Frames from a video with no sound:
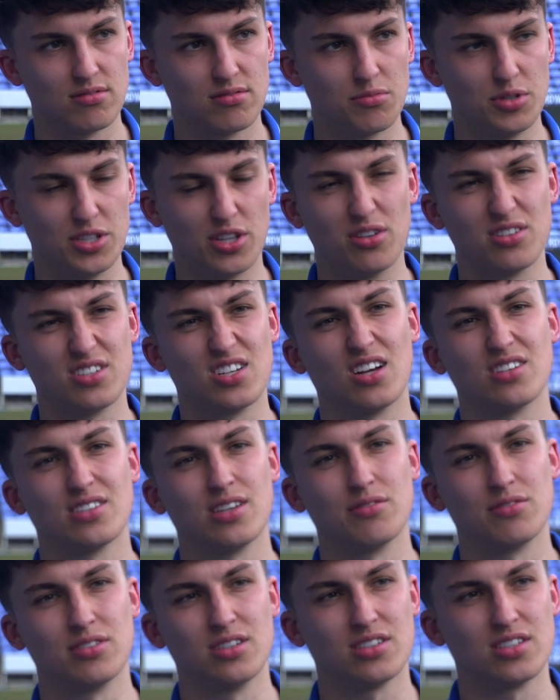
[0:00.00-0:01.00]
we don't see
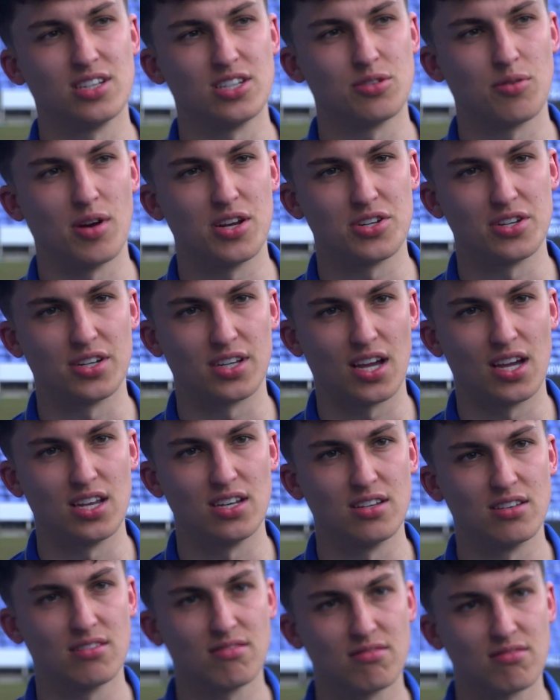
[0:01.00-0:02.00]
ourselves in this situation
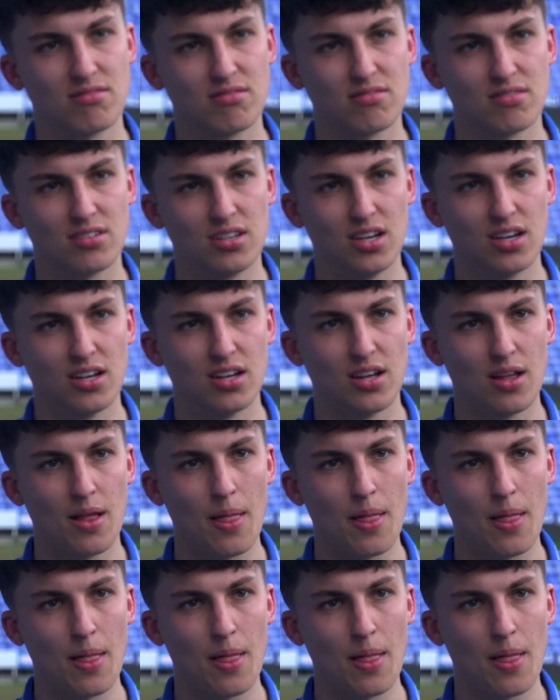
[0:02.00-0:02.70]
again. Yeah.